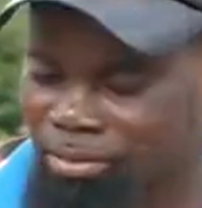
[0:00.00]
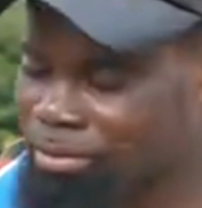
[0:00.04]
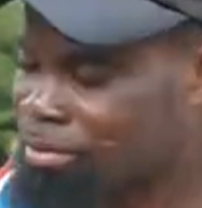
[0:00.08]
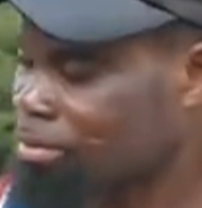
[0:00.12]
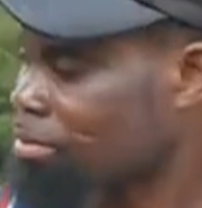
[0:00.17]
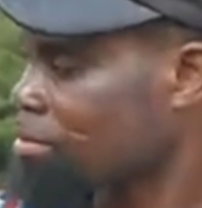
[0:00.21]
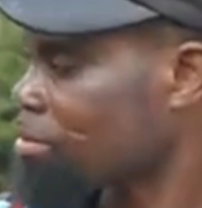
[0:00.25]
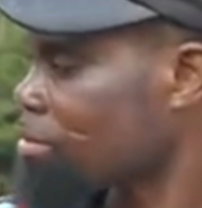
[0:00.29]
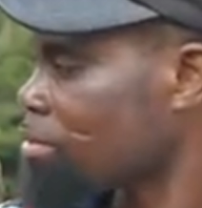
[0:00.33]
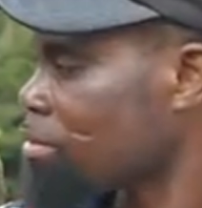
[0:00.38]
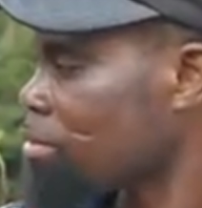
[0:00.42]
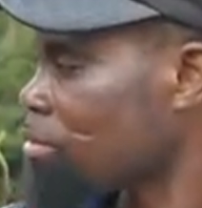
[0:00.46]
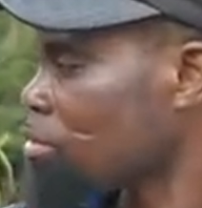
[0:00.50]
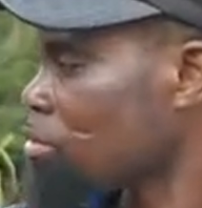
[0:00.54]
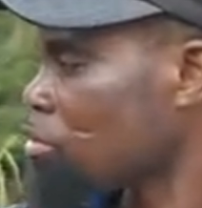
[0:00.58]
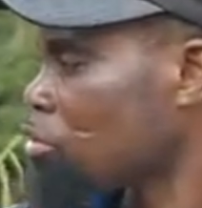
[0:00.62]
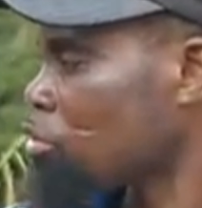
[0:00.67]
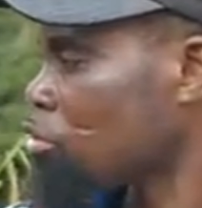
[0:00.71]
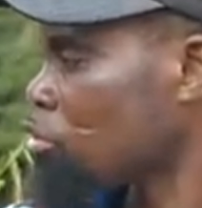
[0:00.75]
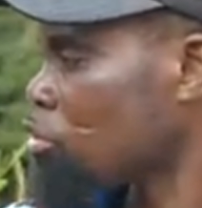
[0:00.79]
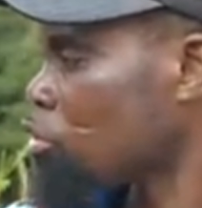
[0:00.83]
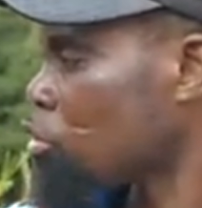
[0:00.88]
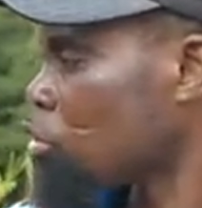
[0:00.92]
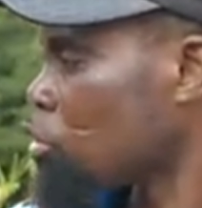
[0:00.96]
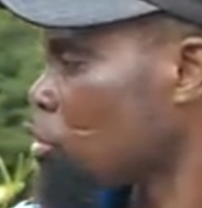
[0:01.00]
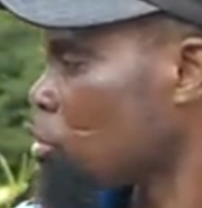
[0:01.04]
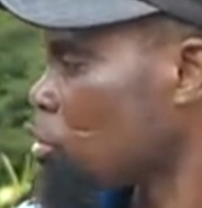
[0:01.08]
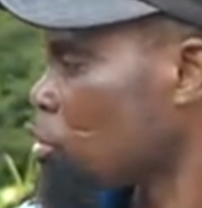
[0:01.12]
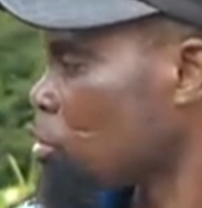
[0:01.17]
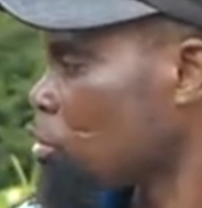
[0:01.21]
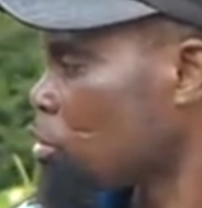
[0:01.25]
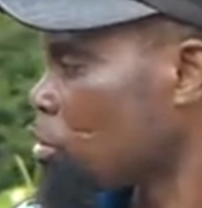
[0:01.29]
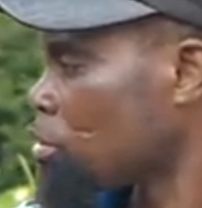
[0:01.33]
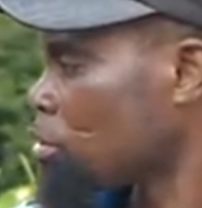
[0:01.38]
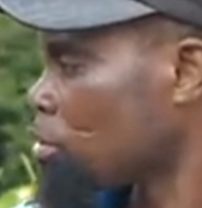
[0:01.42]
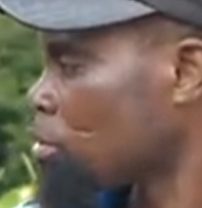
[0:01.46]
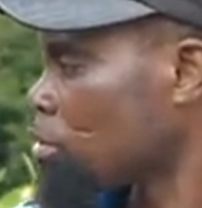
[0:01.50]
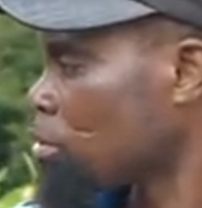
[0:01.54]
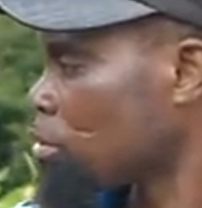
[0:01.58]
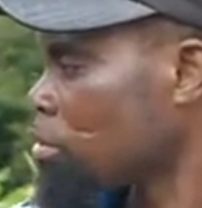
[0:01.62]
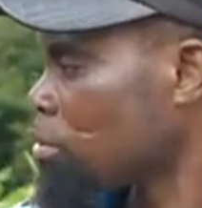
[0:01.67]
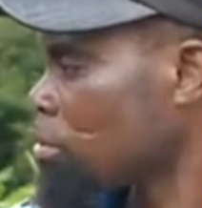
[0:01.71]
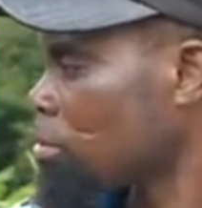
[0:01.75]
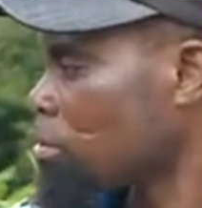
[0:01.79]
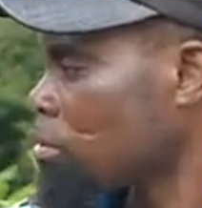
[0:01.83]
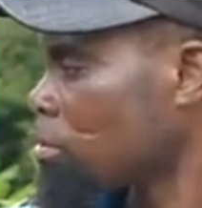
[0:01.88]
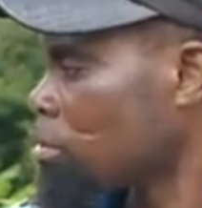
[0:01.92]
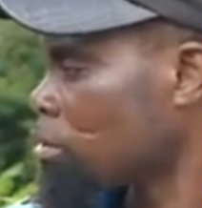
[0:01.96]

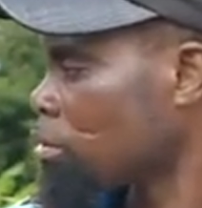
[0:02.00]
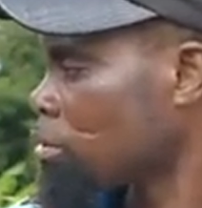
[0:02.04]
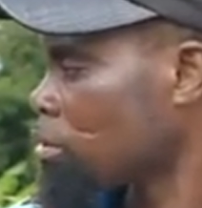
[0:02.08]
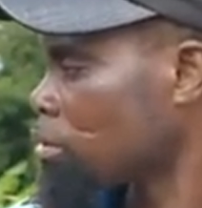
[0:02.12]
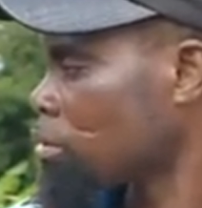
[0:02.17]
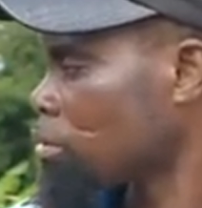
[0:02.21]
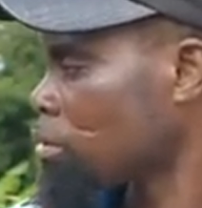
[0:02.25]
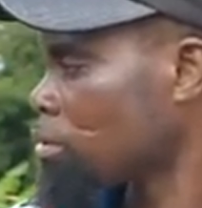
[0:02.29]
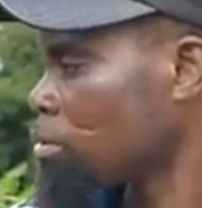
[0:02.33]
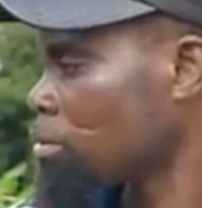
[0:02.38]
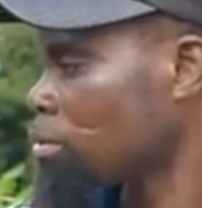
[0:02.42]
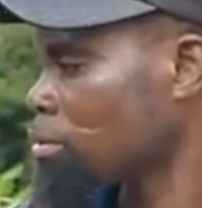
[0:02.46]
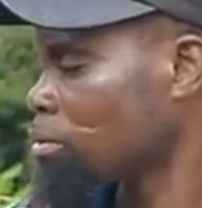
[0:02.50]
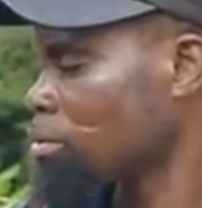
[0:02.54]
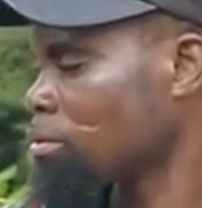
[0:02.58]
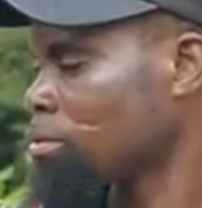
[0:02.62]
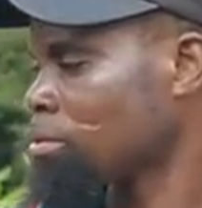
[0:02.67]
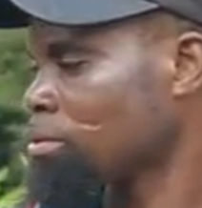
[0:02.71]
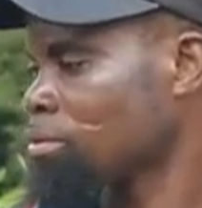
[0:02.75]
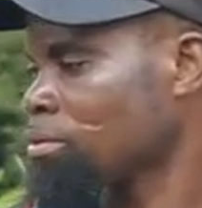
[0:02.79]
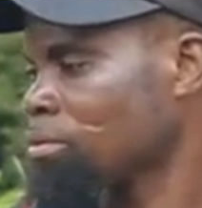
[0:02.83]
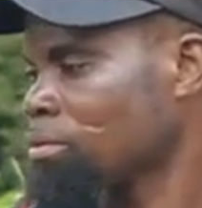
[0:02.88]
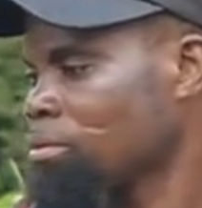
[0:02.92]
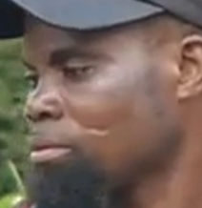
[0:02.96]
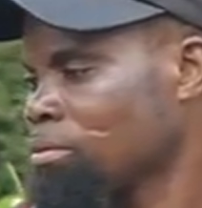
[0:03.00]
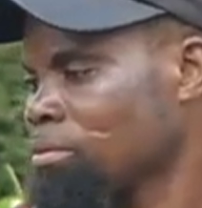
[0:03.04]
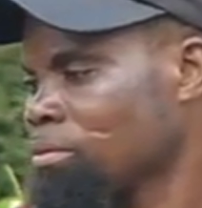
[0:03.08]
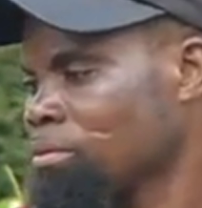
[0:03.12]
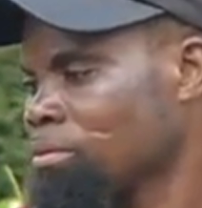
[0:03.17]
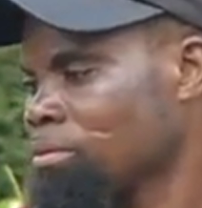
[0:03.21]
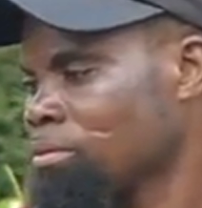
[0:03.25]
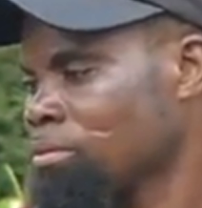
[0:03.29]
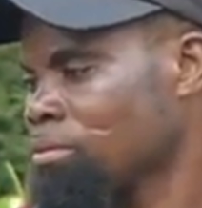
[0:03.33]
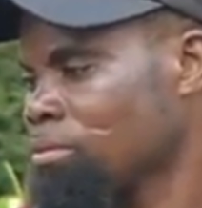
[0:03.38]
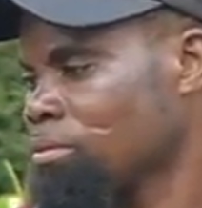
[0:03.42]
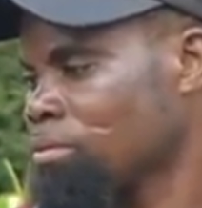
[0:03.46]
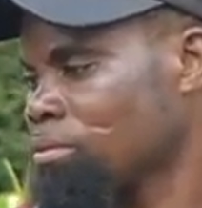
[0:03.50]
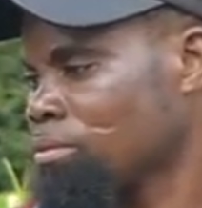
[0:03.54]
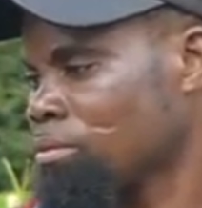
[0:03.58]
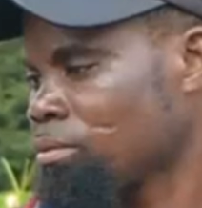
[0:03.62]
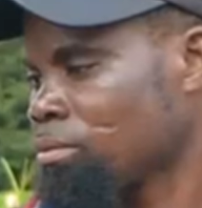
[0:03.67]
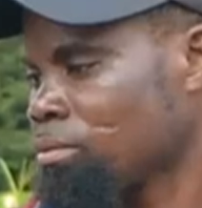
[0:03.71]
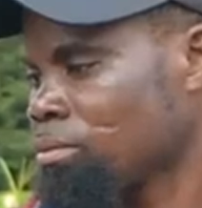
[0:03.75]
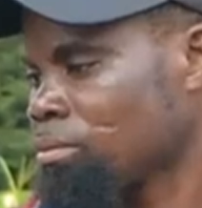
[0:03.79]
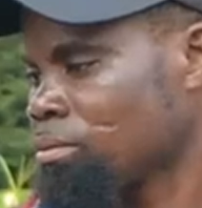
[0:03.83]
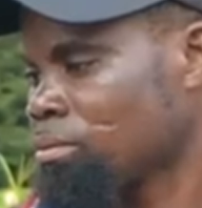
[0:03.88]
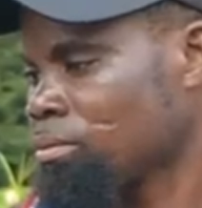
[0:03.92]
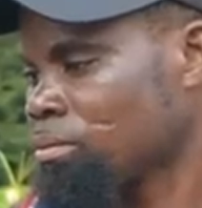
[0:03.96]

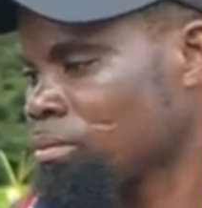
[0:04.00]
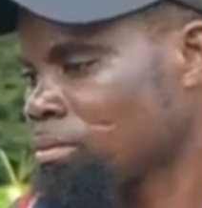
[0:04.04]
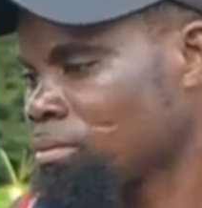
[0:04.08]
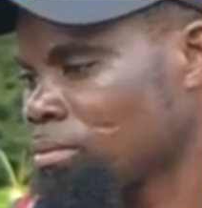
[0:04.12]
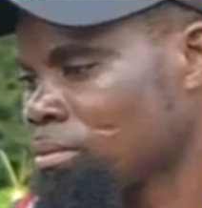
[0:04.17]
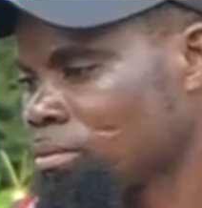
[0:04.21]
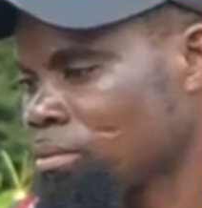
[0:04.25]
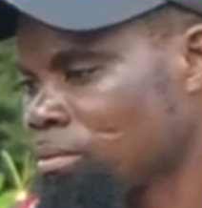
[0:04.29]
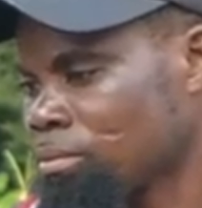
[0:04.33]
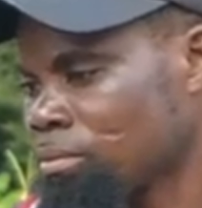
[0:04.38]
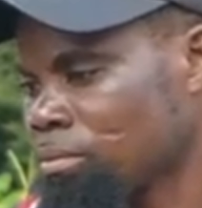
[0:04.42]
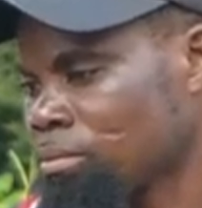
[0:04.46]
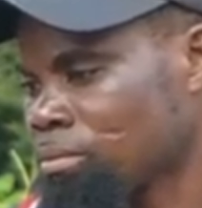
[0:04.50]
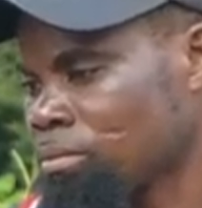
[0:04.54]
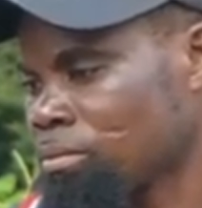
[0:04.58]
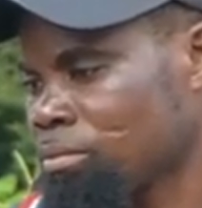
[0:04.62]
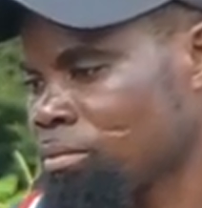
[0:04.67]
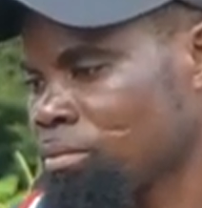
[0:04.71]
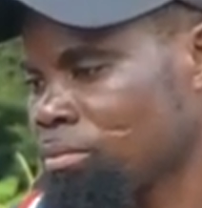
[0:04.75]
(silent)